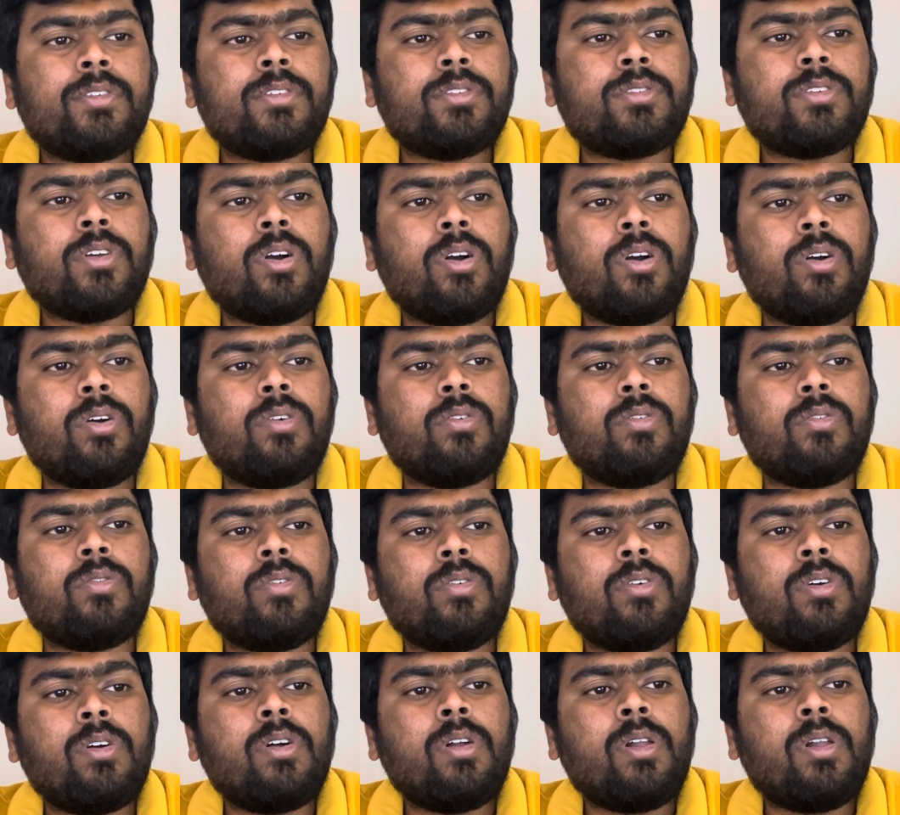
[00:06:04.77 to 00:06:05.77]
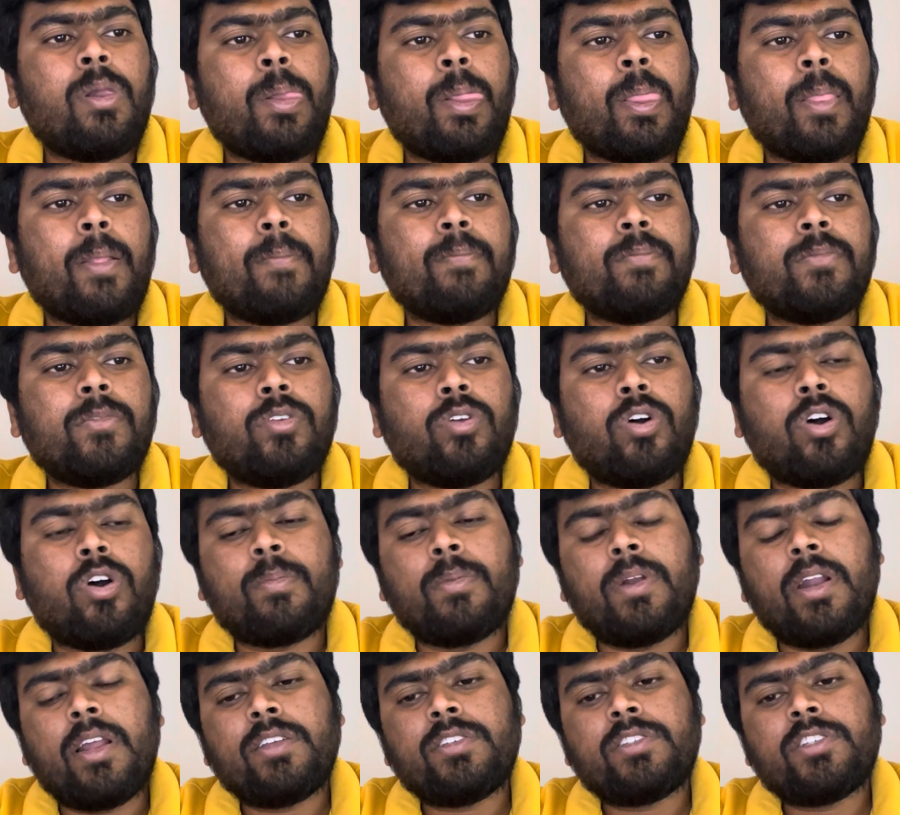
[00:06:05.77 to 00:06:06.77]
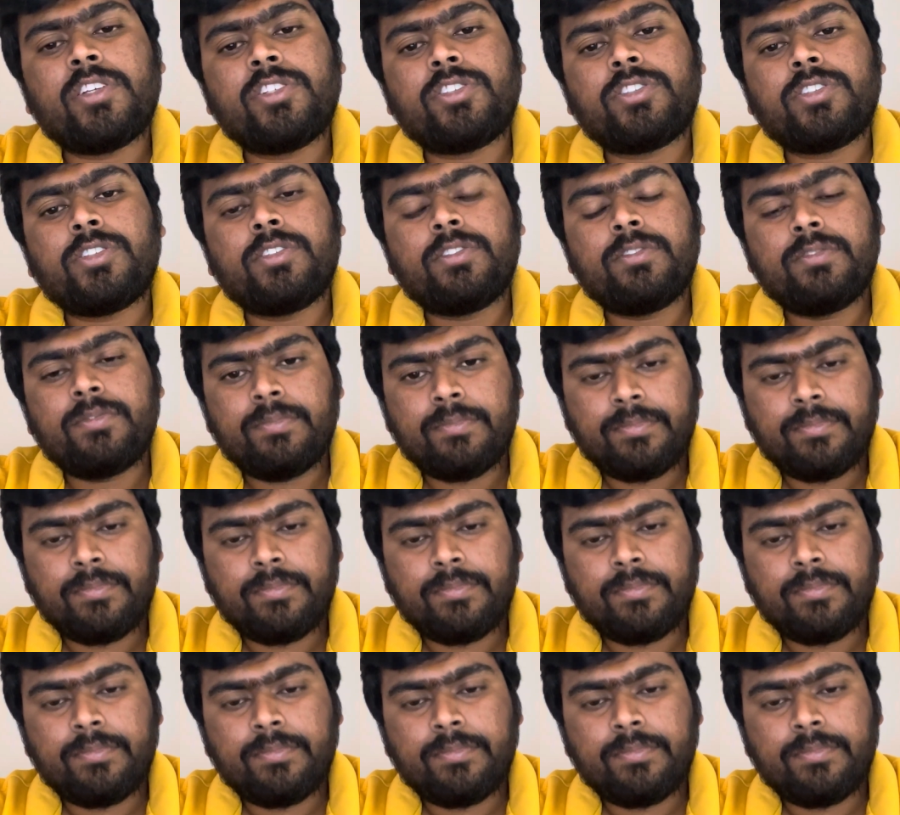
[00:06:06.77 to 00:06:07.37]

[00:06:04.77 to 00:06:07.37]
so normalization